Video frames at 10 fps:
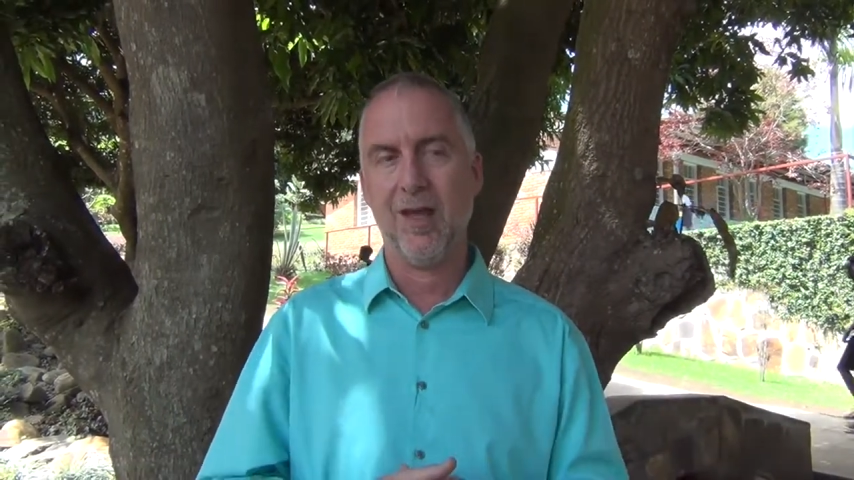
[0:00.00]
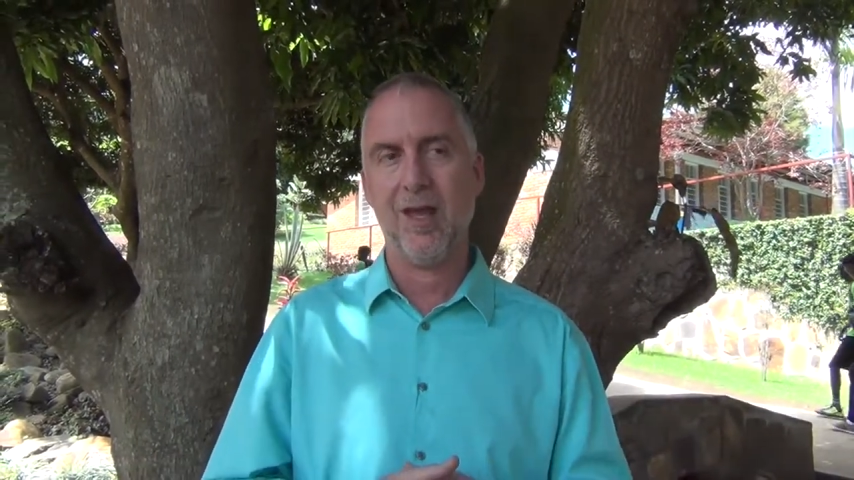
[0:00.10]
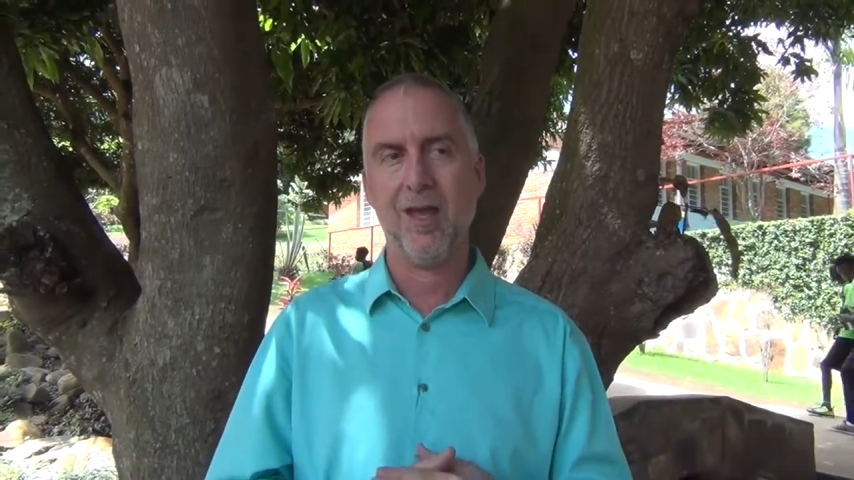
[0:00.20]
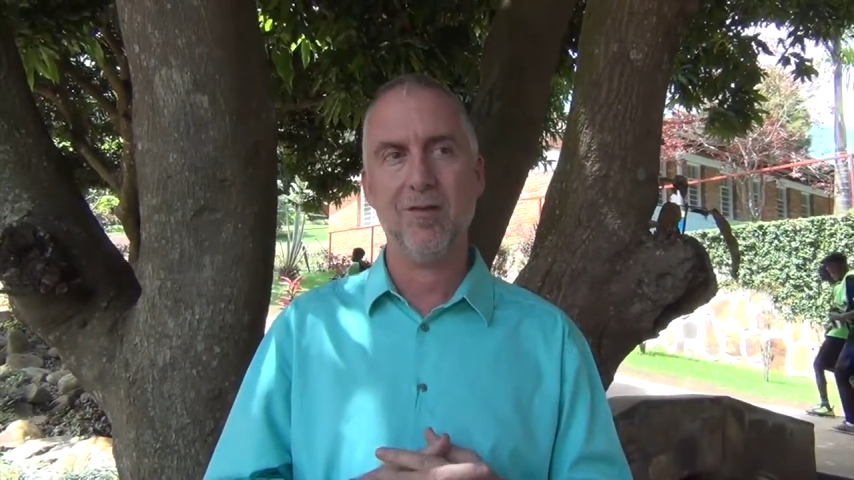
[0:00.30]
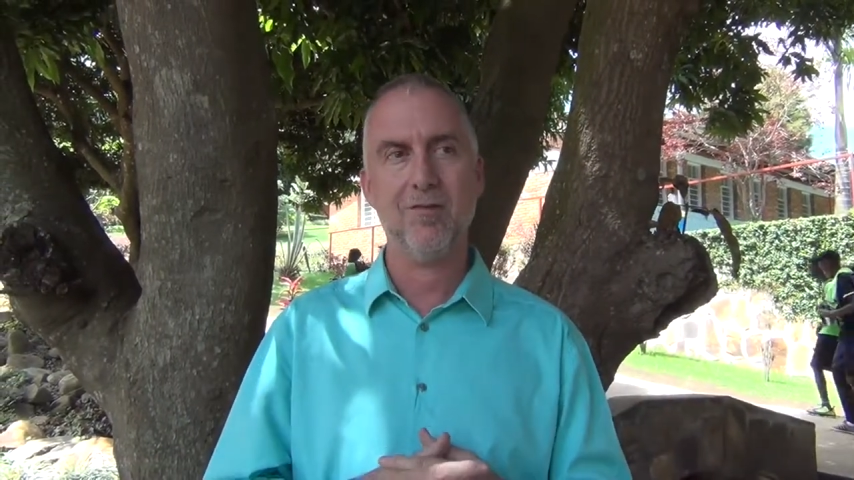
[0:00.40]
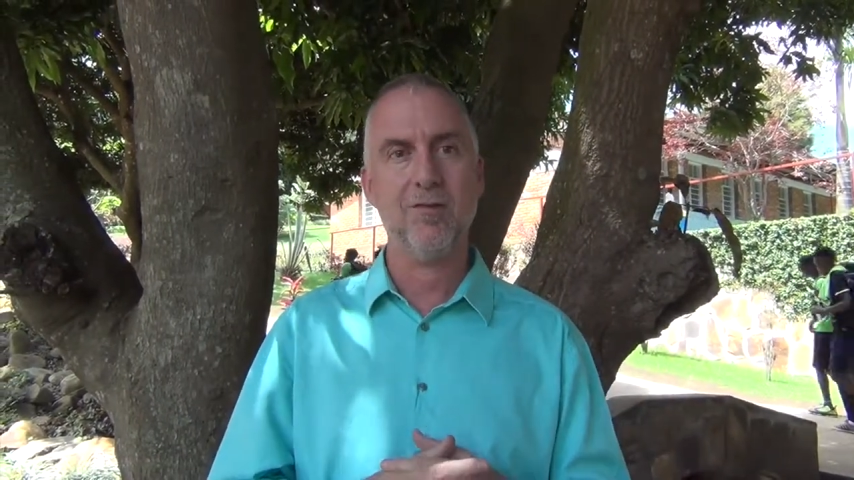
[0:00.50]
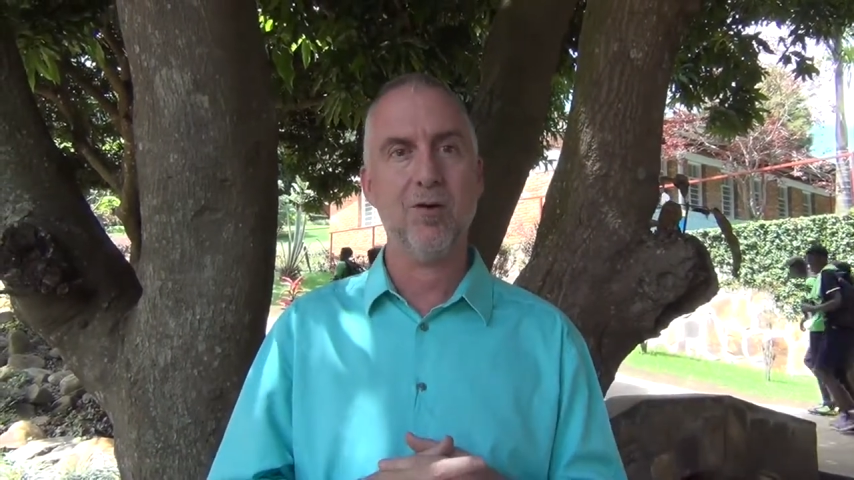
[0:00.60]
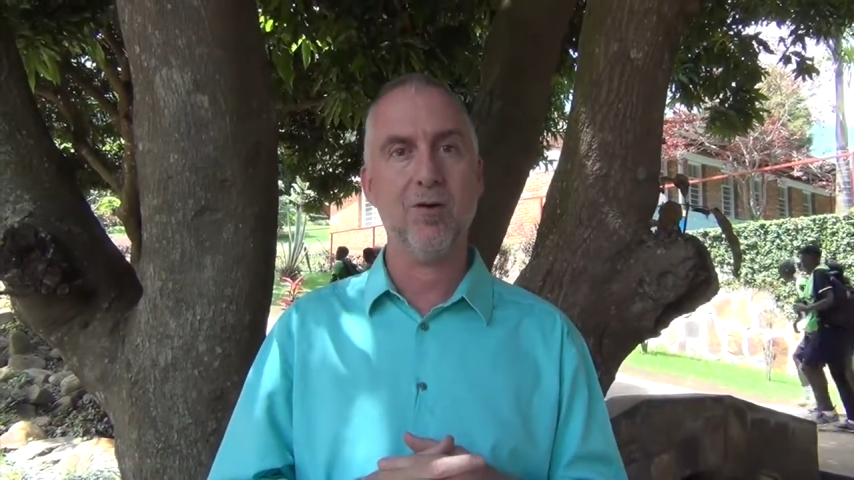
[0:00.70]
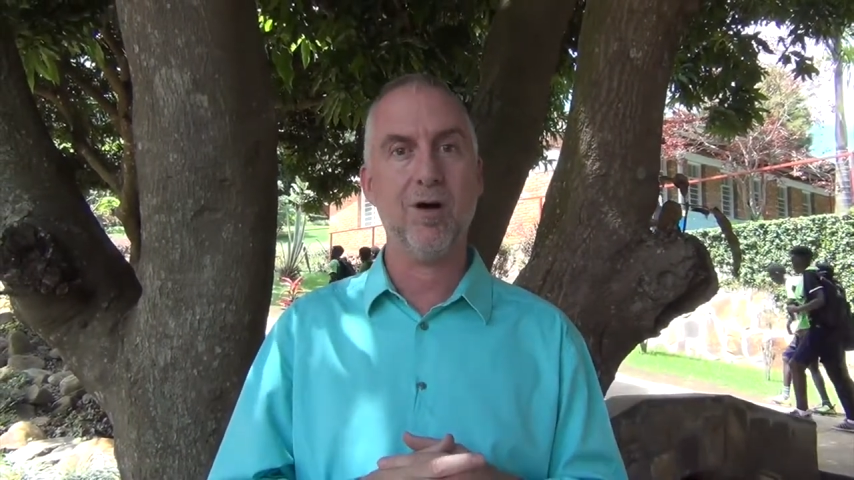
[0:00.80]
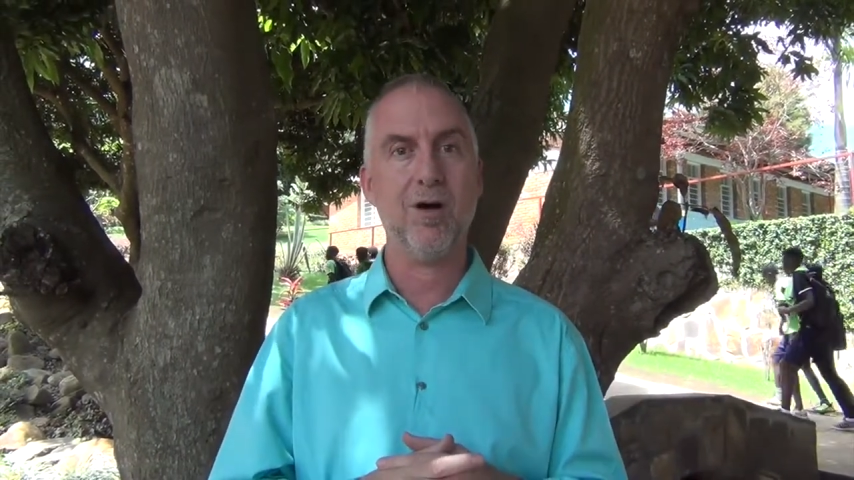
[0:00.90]
And
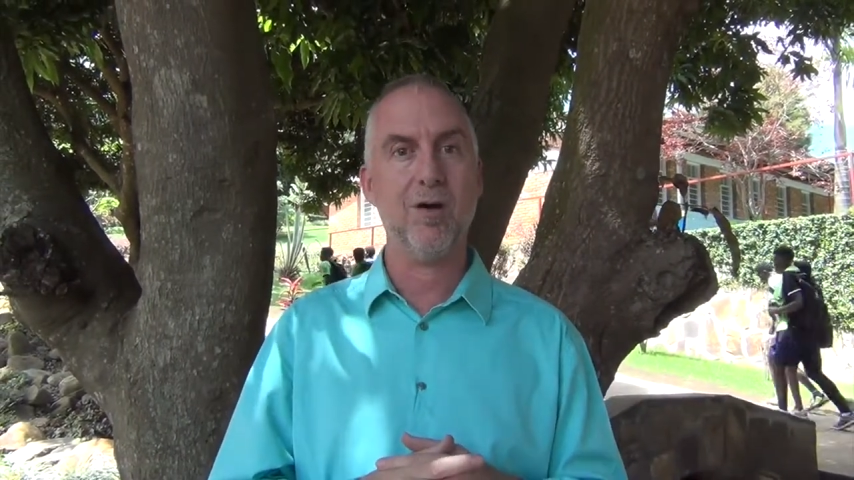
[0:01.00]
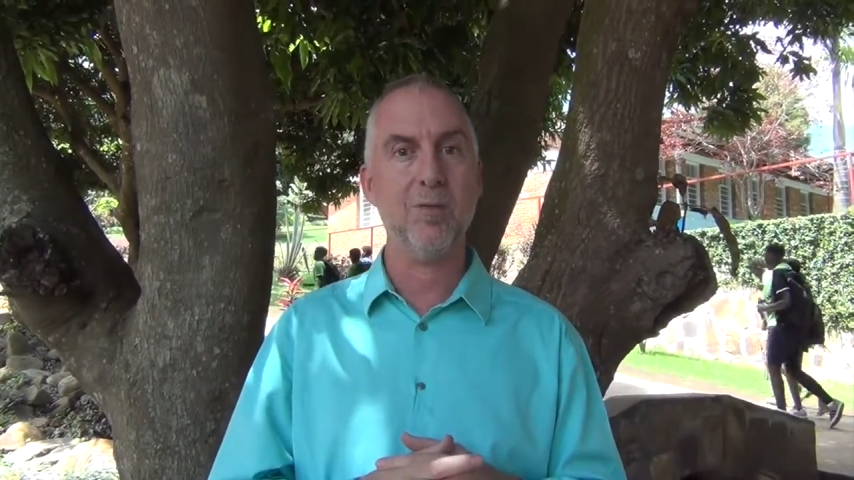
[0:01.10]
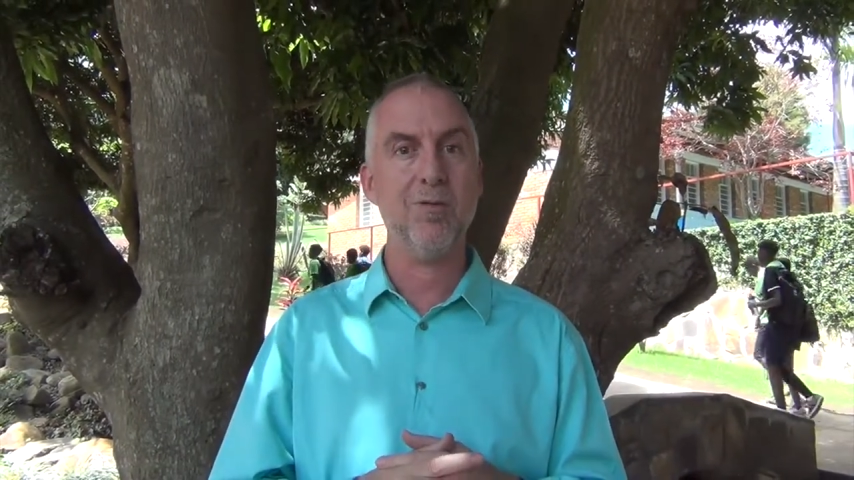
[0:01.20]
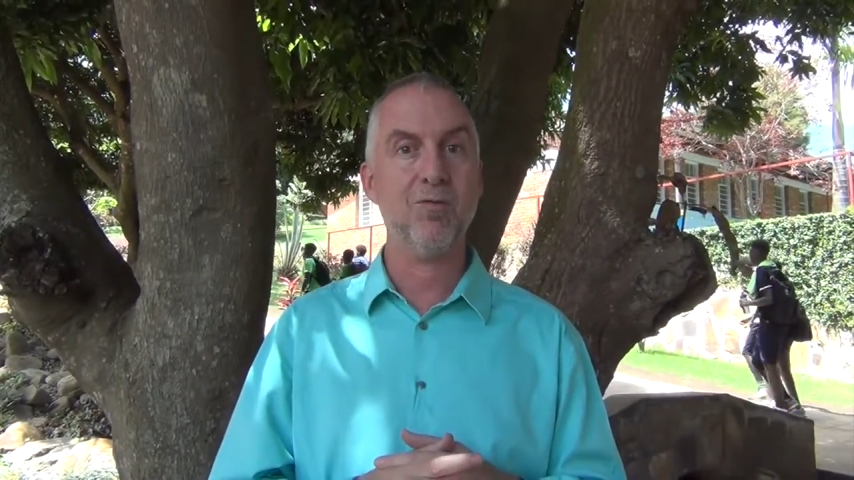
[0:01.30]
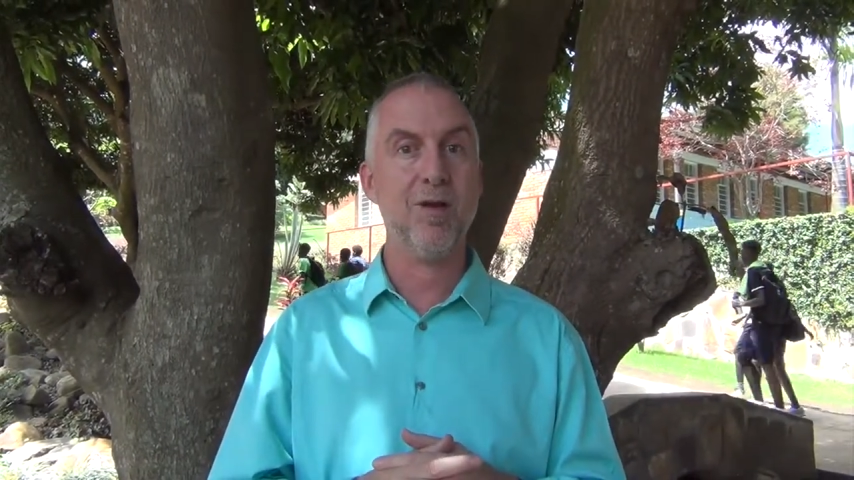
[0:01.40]
so we've